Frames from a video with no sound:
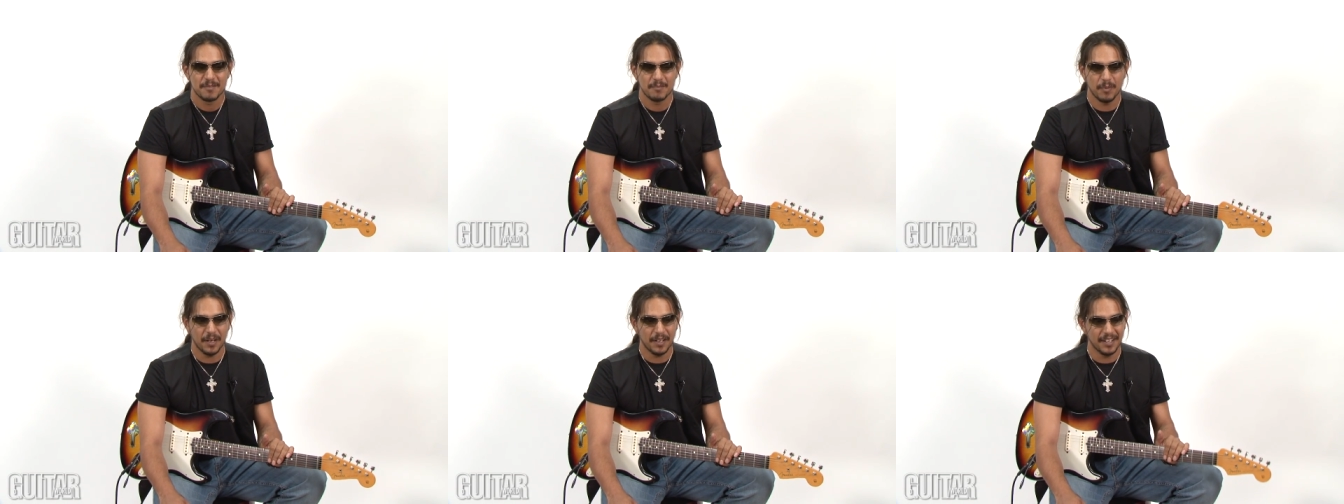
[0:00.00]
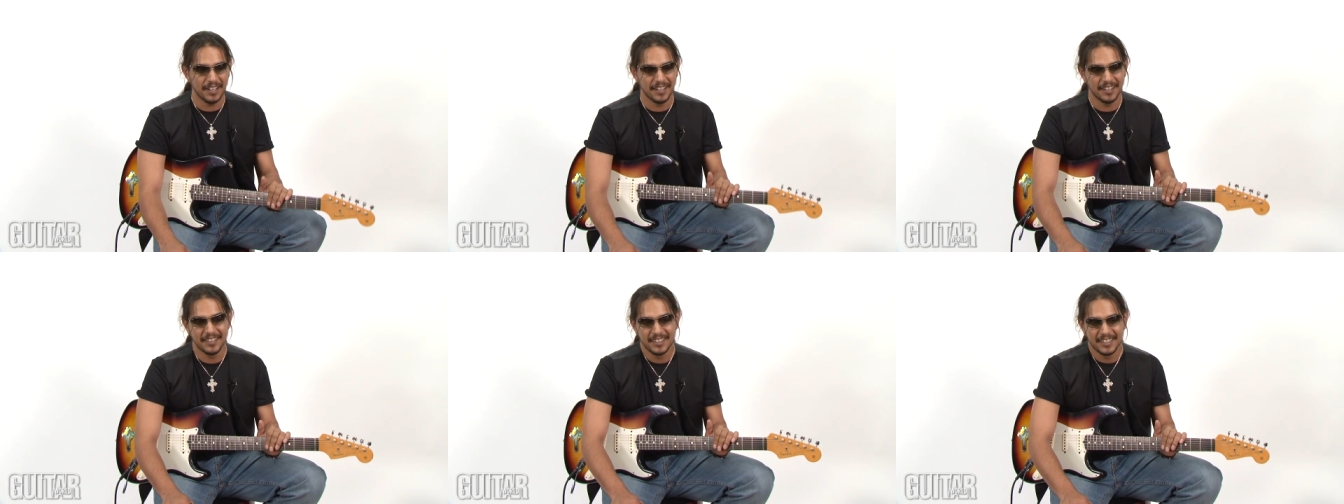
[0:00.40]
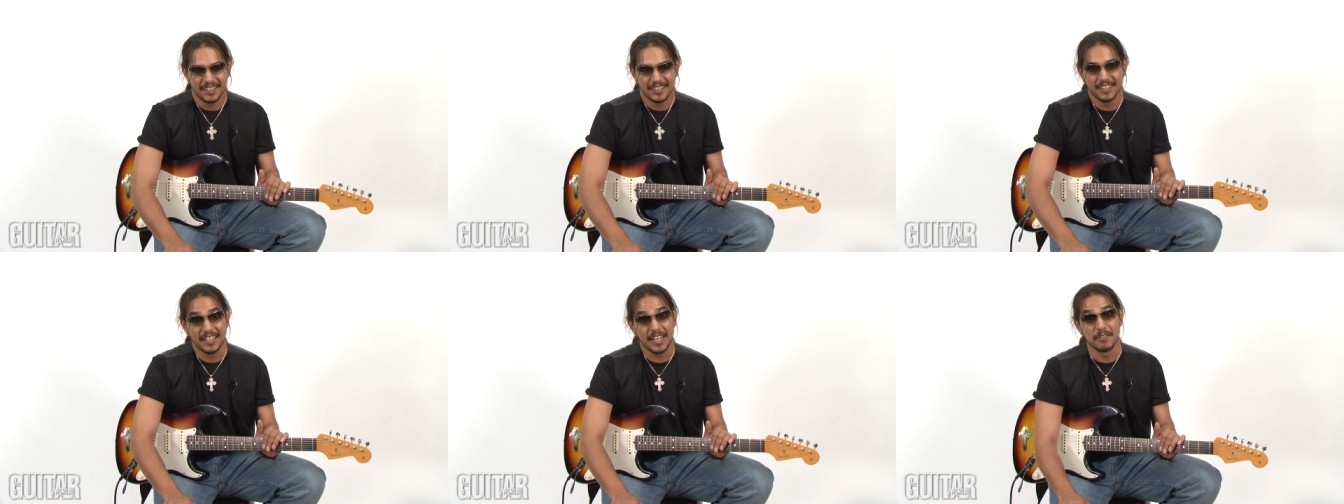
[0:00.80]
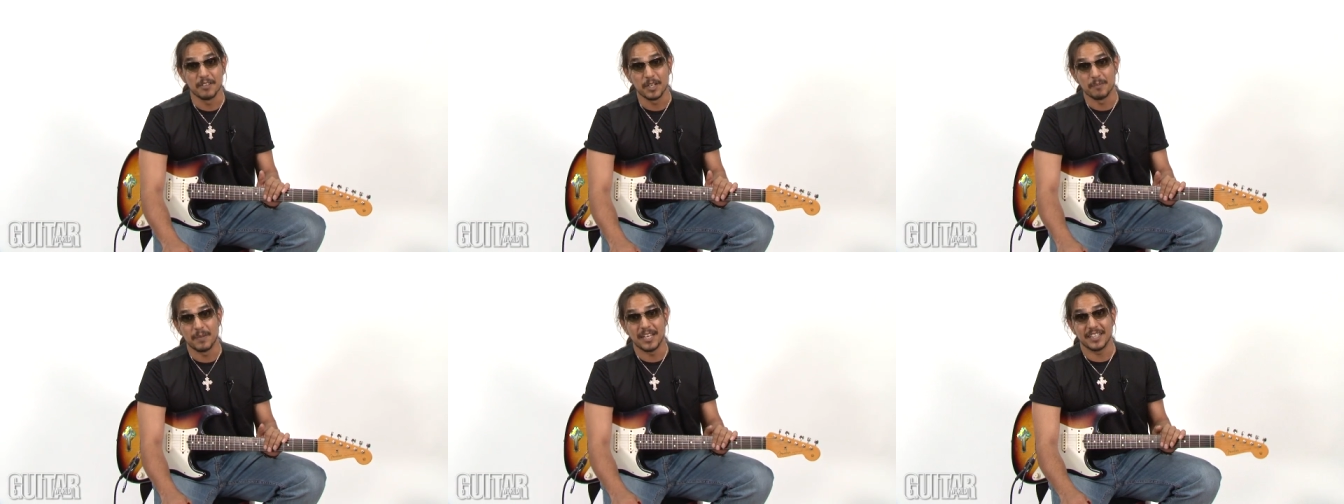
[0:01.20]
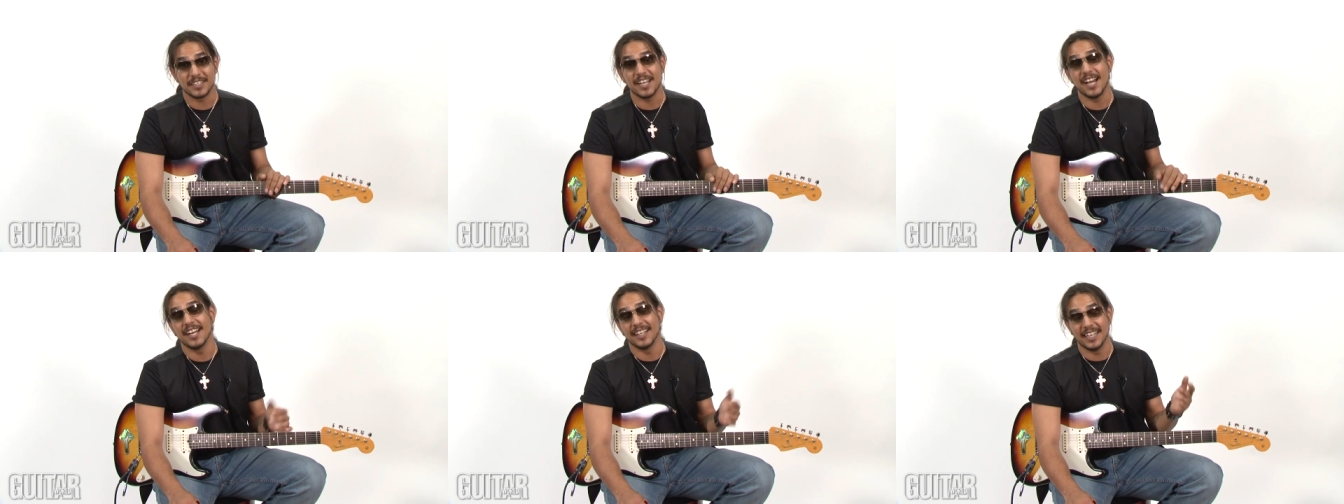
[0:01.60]
But uh, you can give it your best
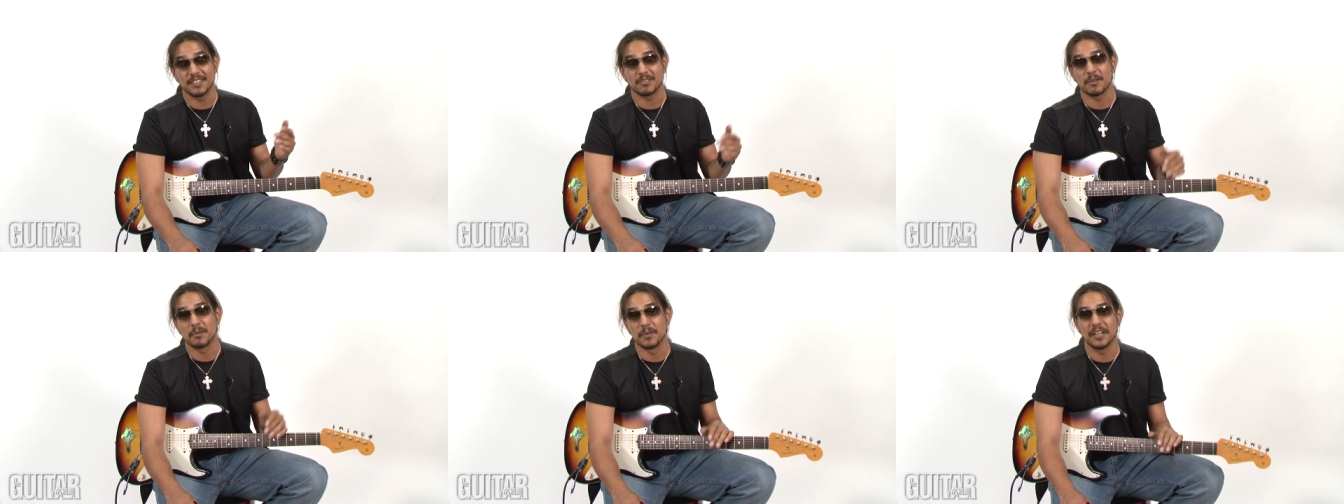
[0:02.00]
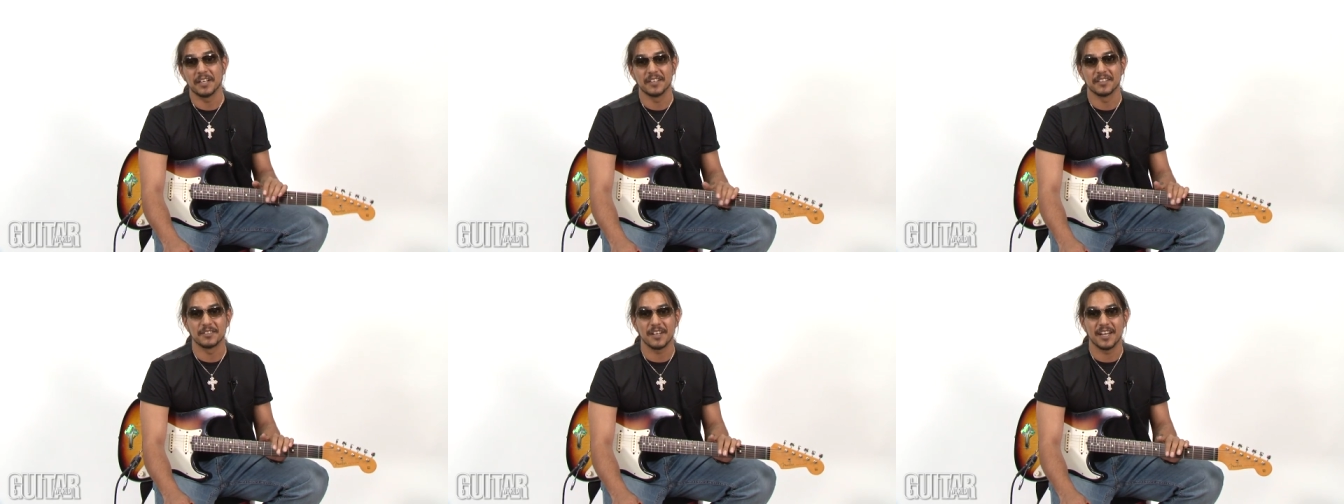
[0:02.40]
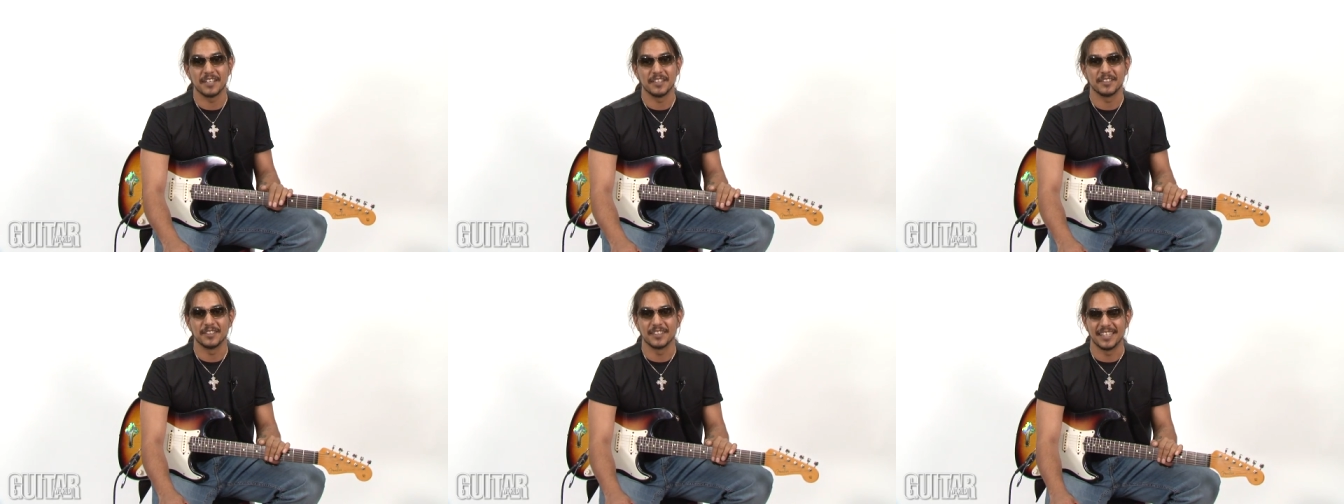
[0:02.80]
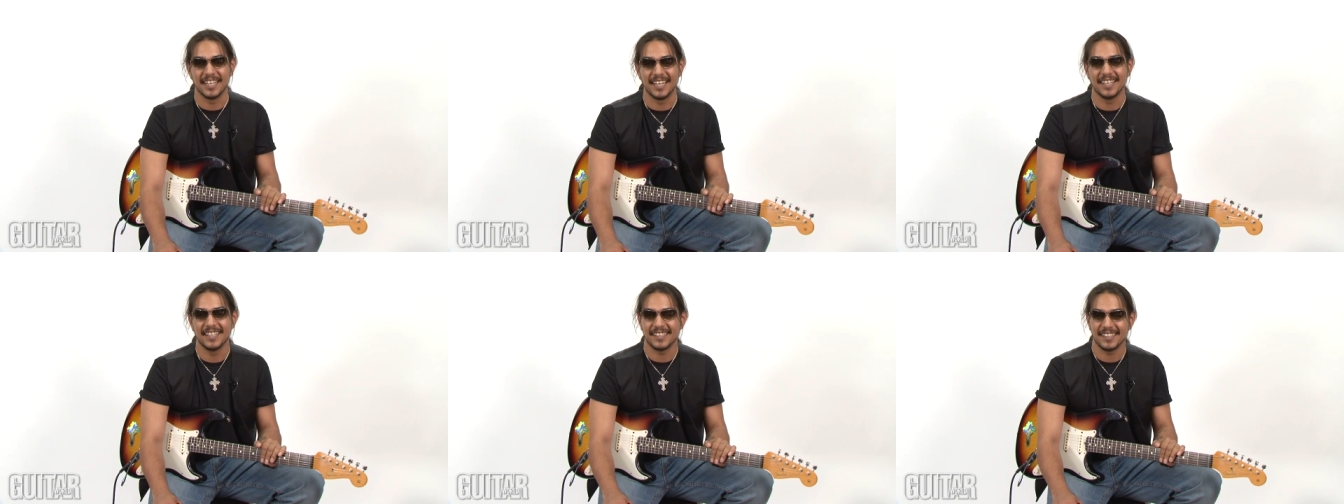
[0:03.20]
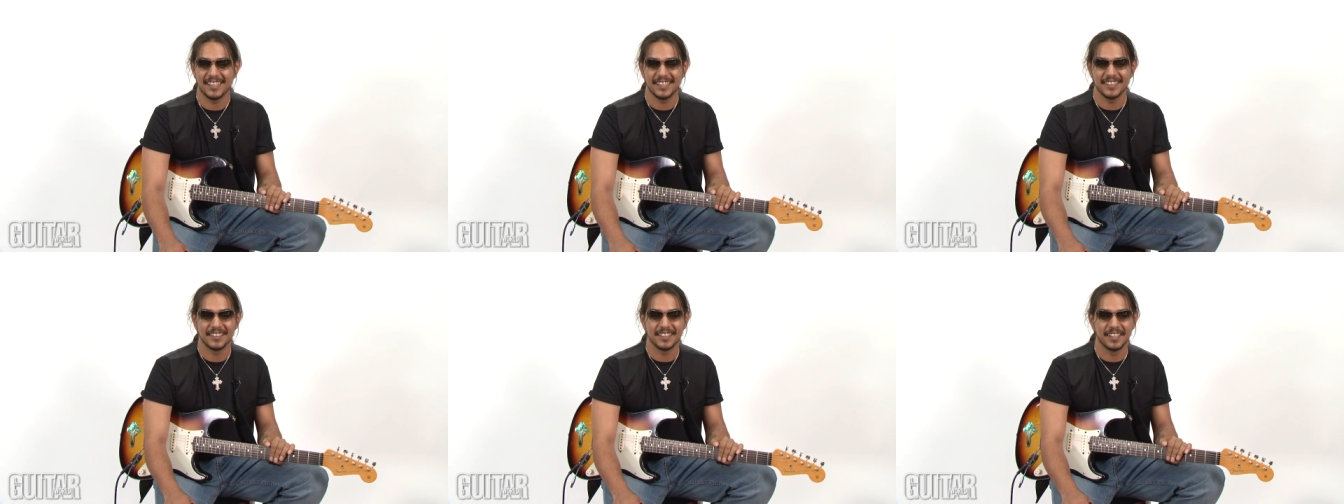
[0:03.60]
shot, and that's what we're here to try to do today,
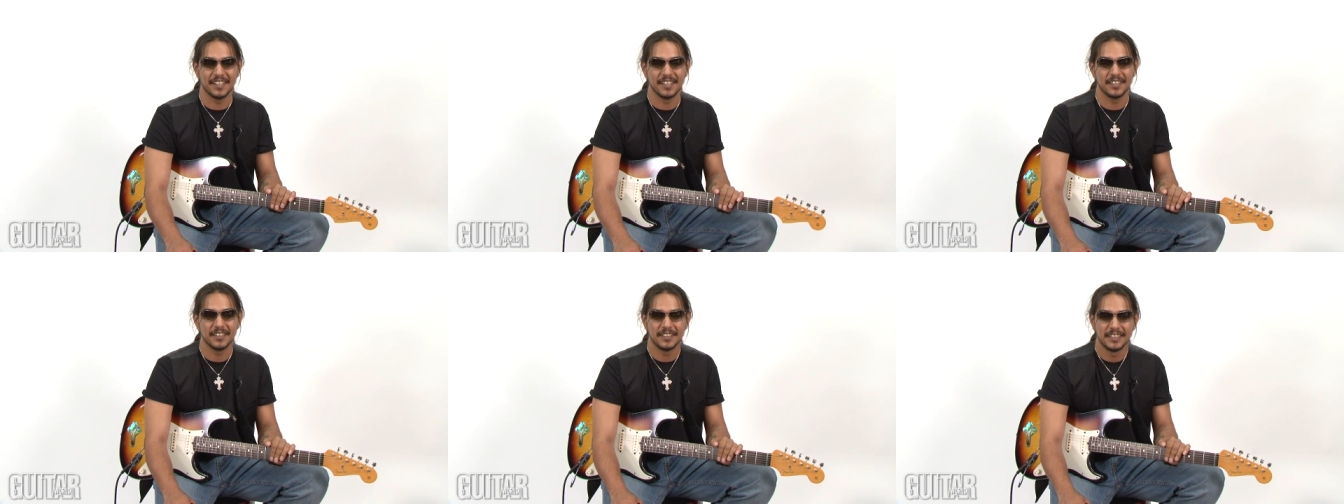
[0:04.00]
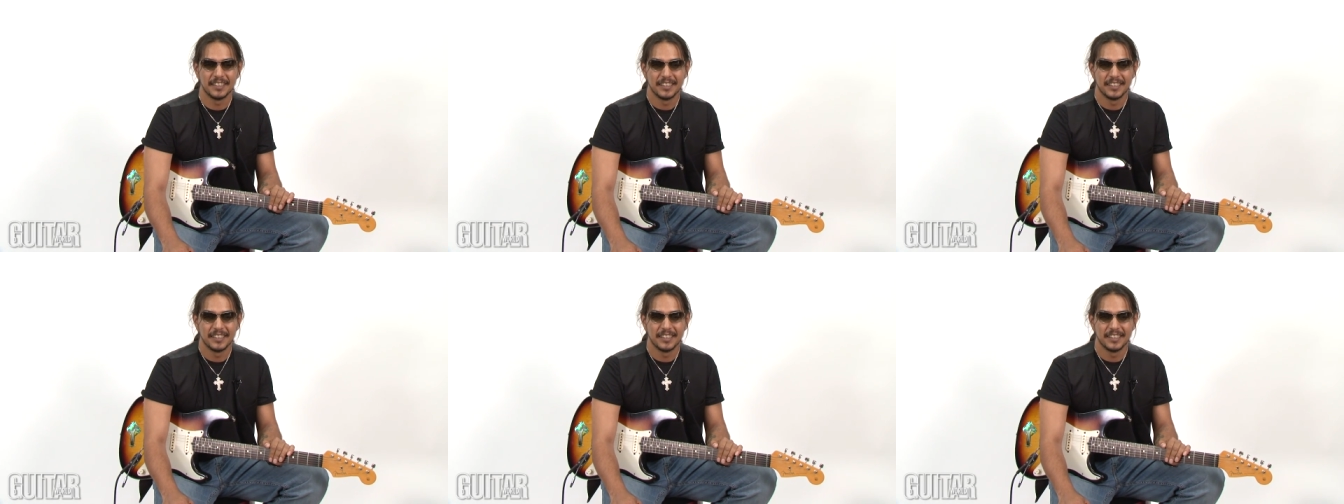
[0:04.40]
and uh,